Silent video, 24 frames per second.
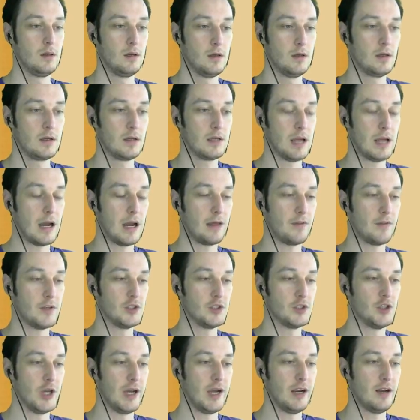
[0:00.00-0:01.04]
getting the
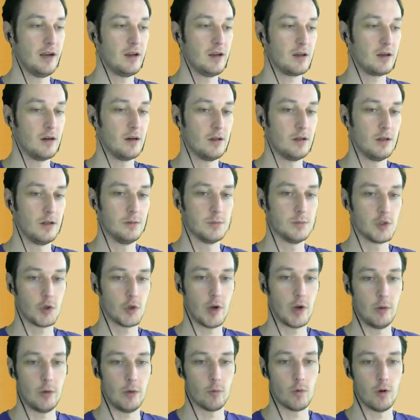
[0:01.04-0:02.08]
Jade Golem
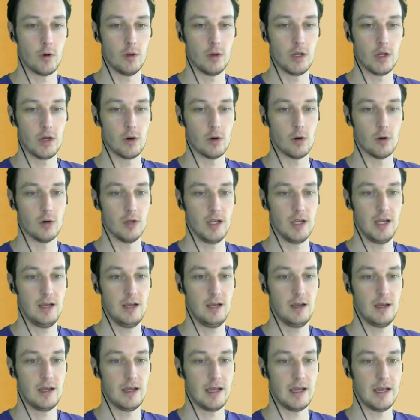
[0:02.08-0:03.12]
train rolling early
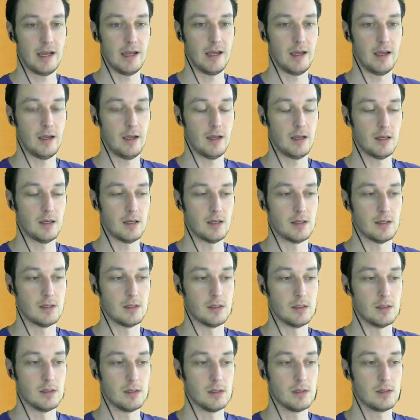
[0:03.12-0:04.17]

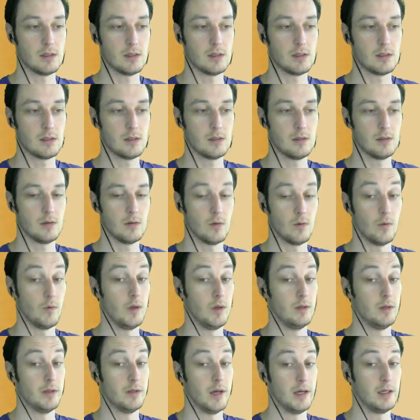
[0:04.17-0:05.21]
is
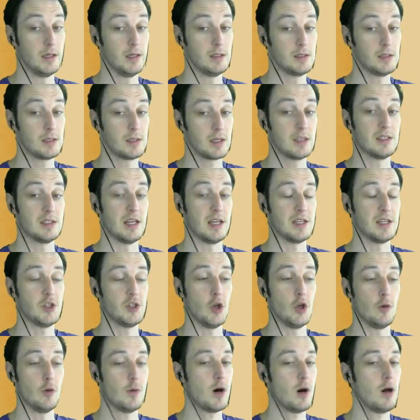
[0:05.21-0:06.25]
real nice because they
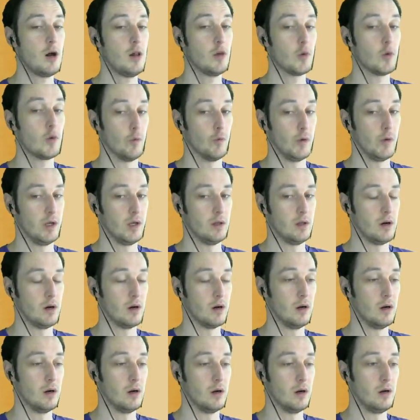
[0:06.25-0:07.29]
snowball real
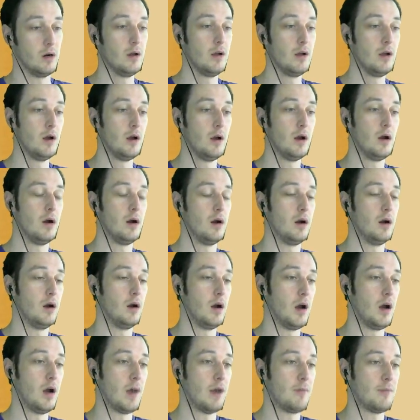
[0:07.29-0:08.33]
hard.
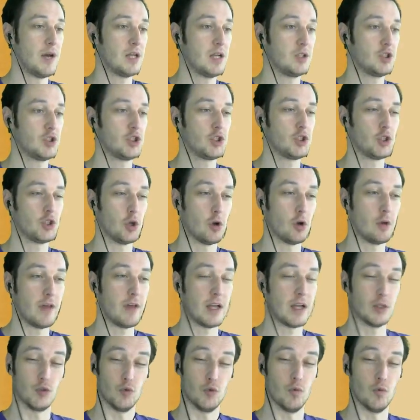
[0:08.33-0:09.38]
I'm not sure
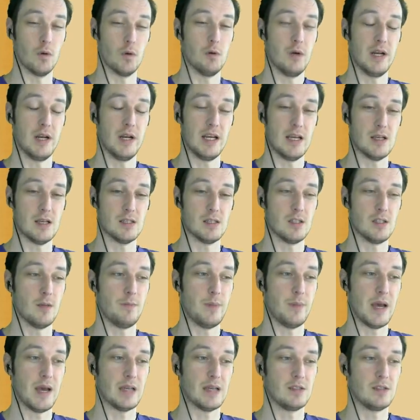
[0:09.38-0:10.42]
that Druid is the best